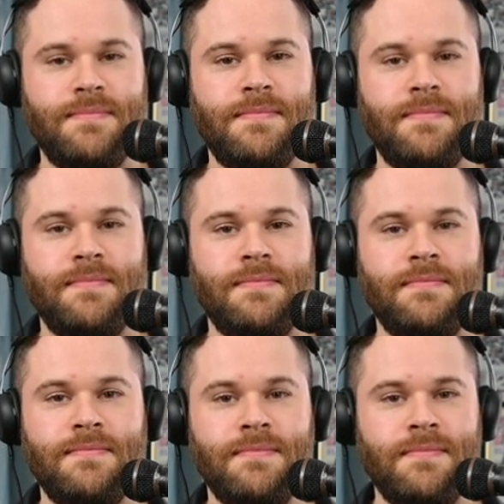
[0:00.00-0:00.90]

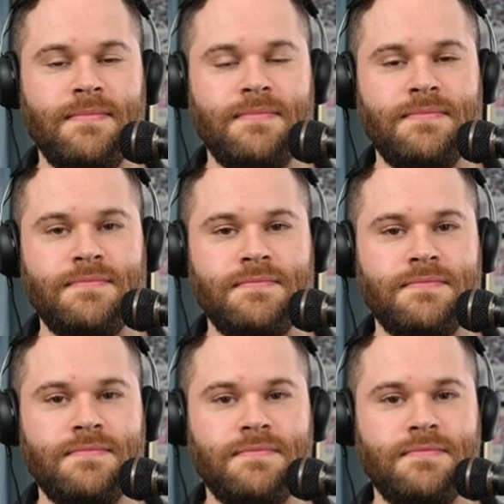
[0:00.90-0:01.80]

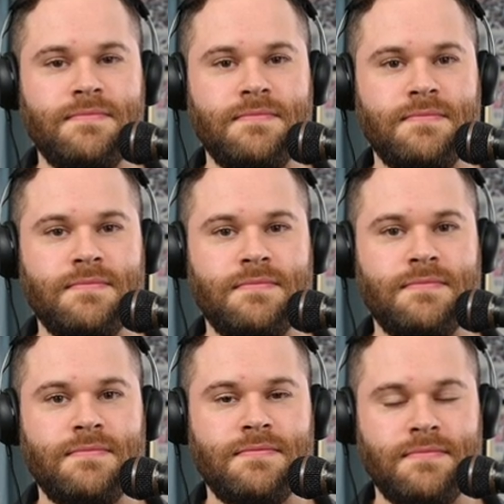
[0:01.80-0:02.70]

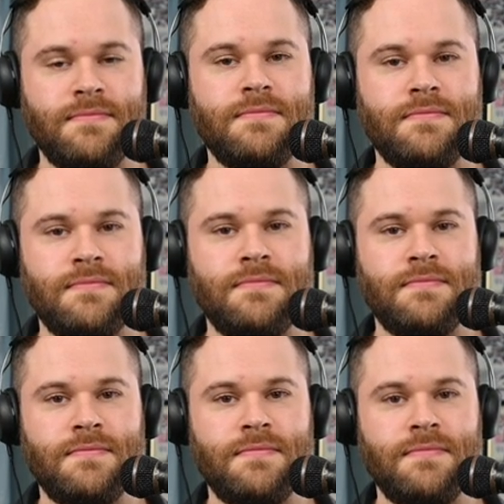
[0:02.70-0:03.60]

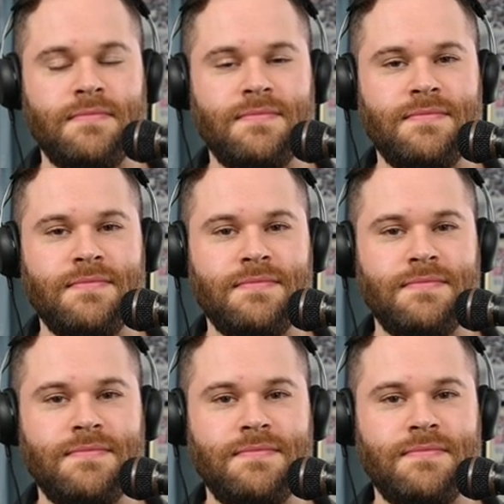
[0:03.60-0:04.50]

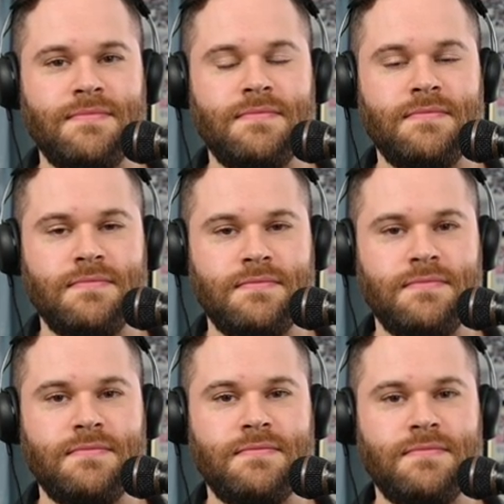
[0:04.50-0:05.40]

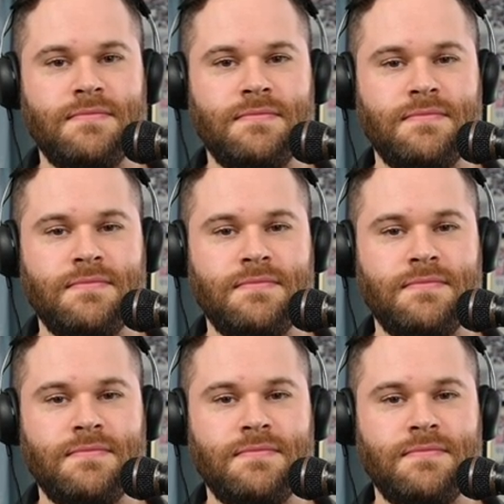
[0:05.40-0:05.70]
(not speaking)